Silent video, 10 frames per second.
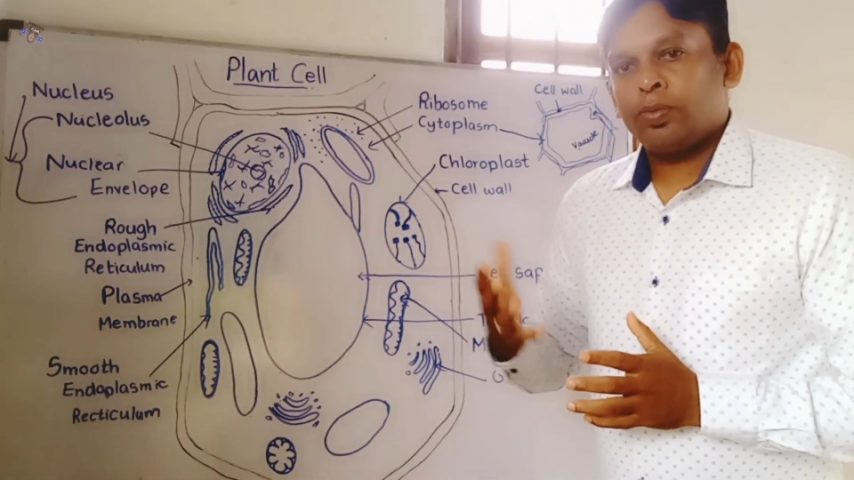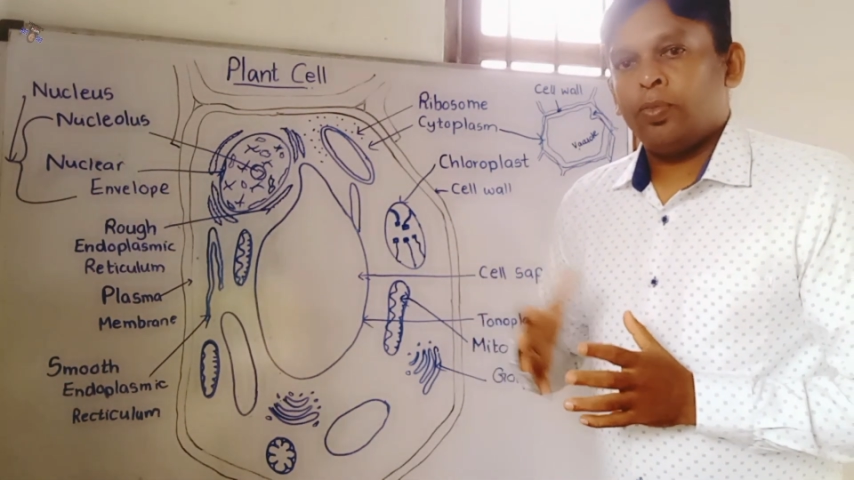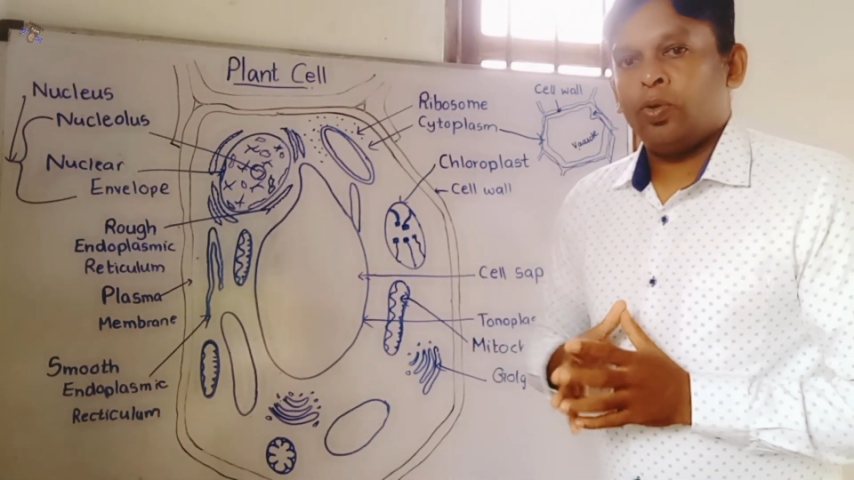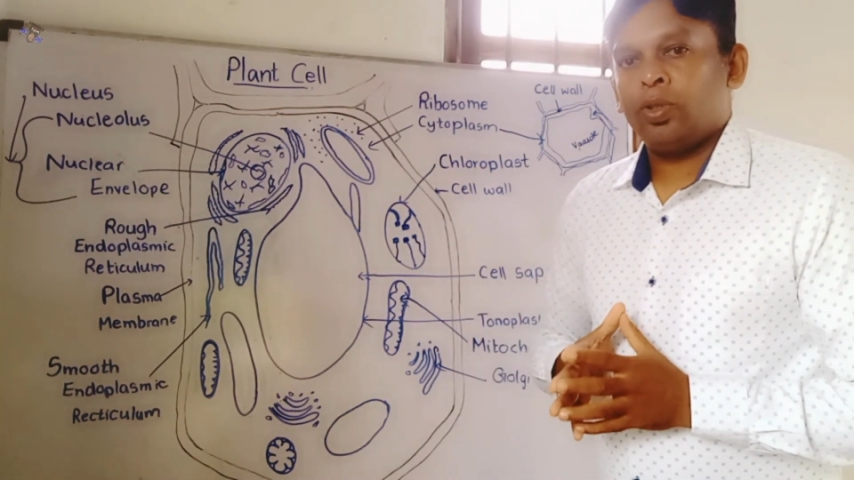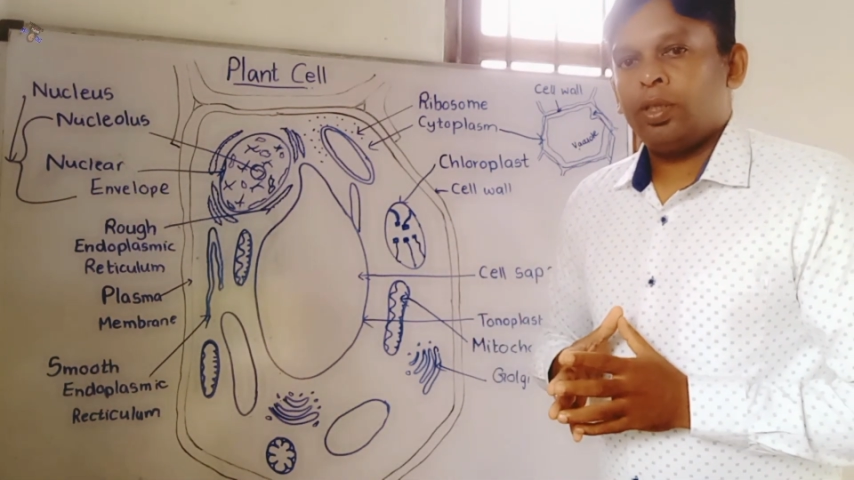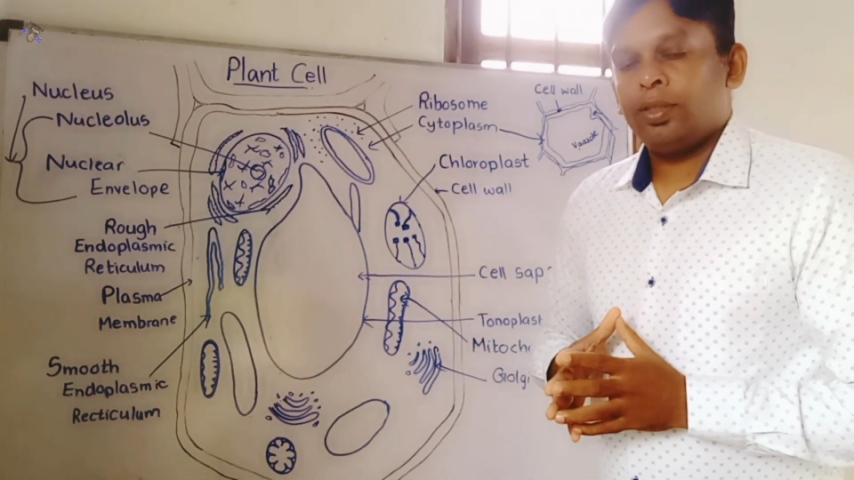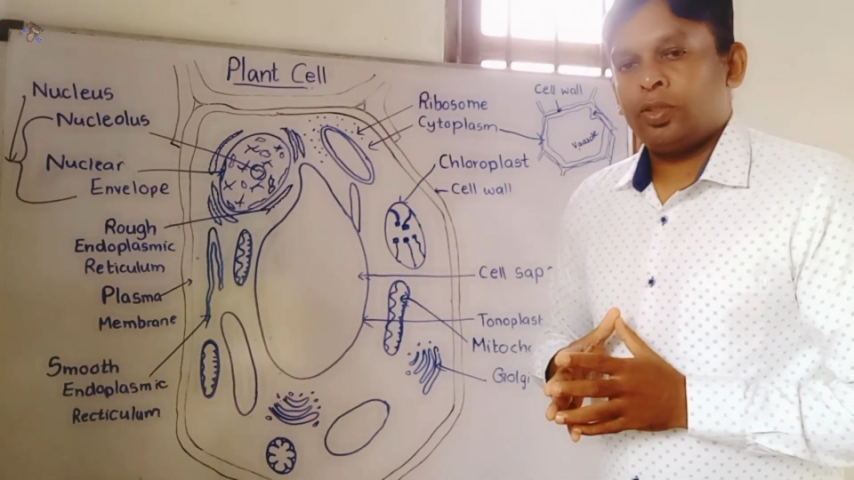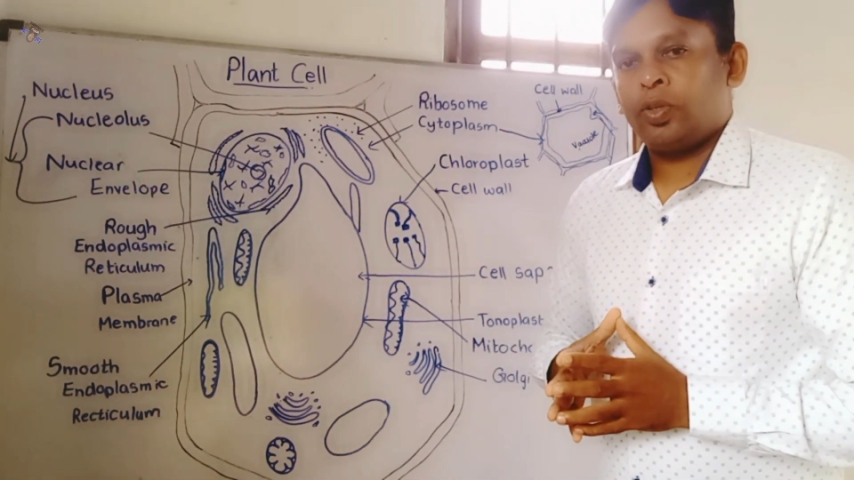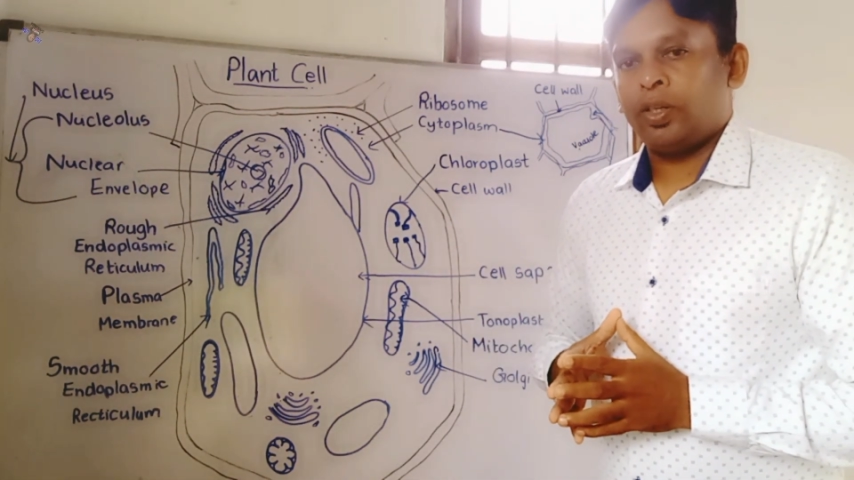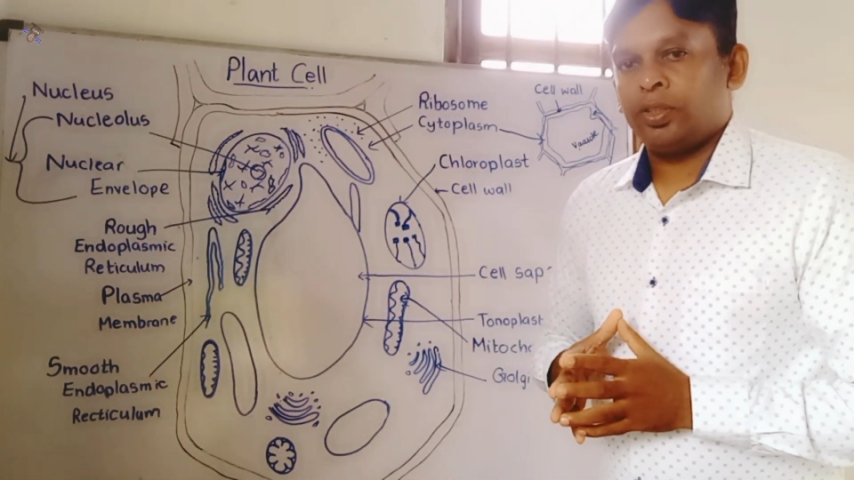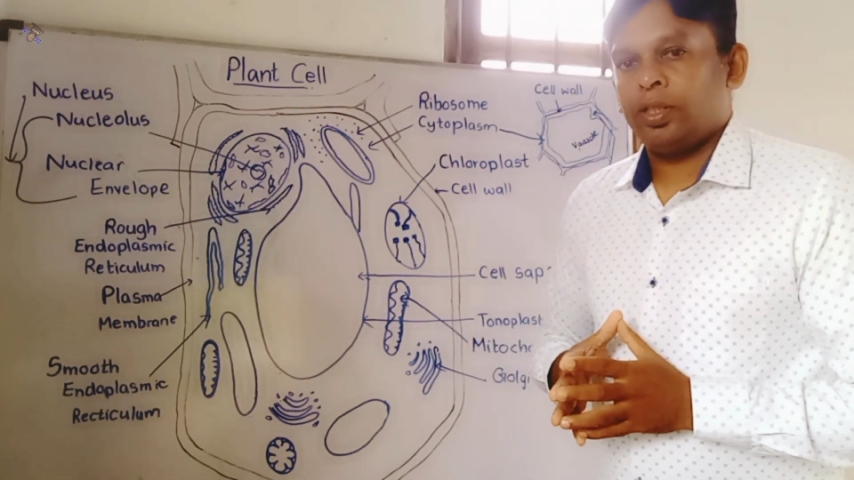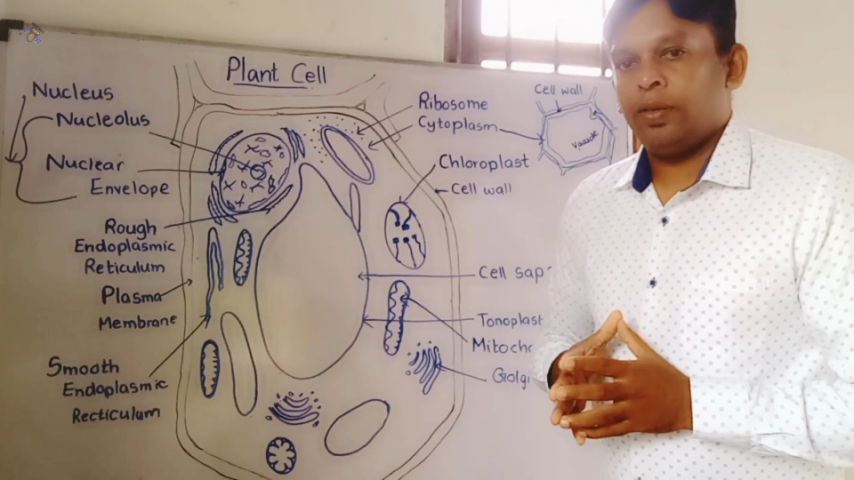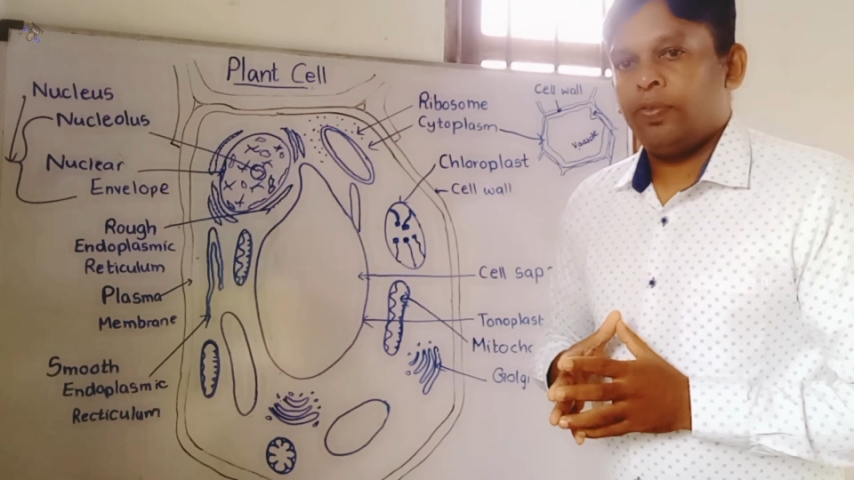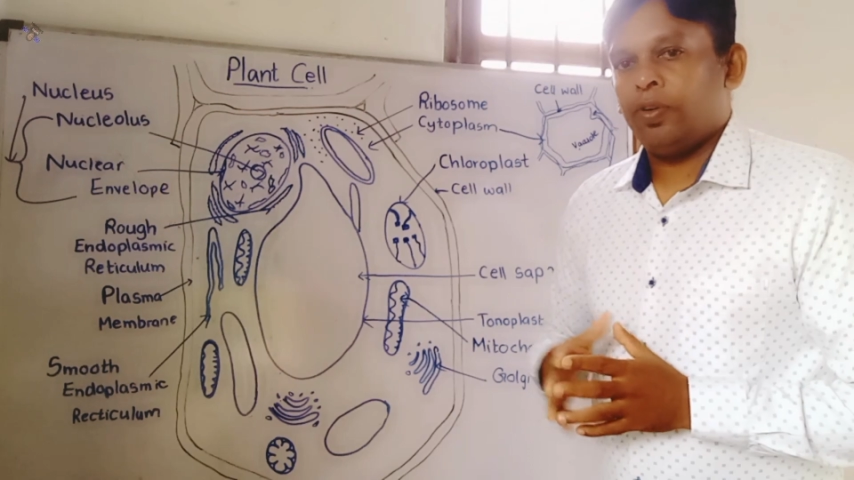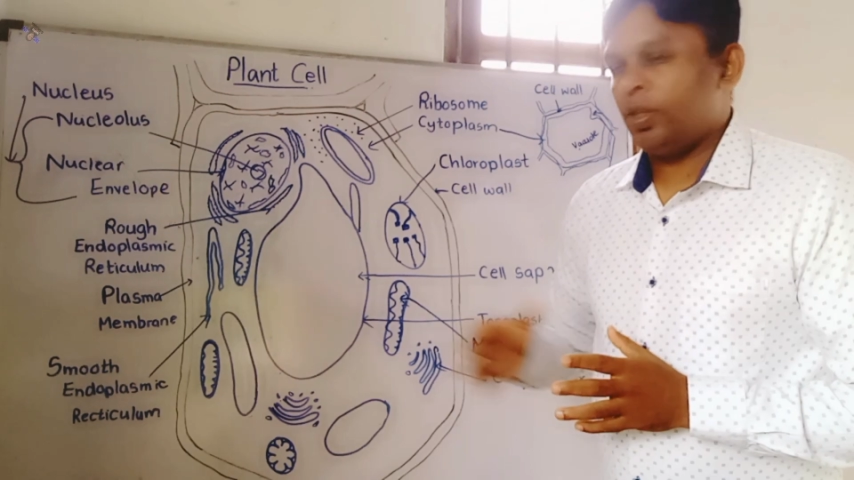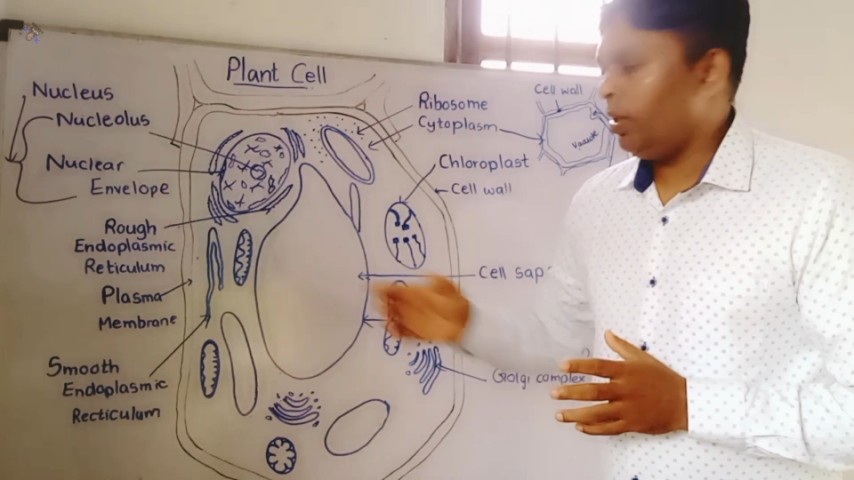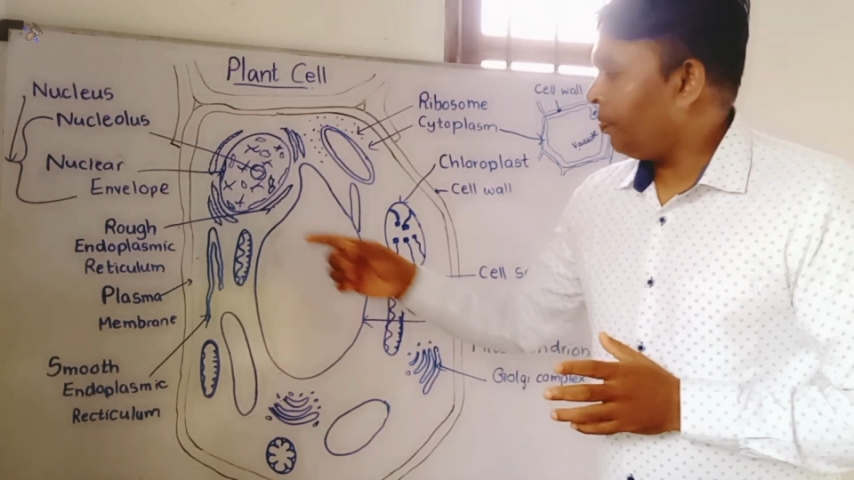smooth structure for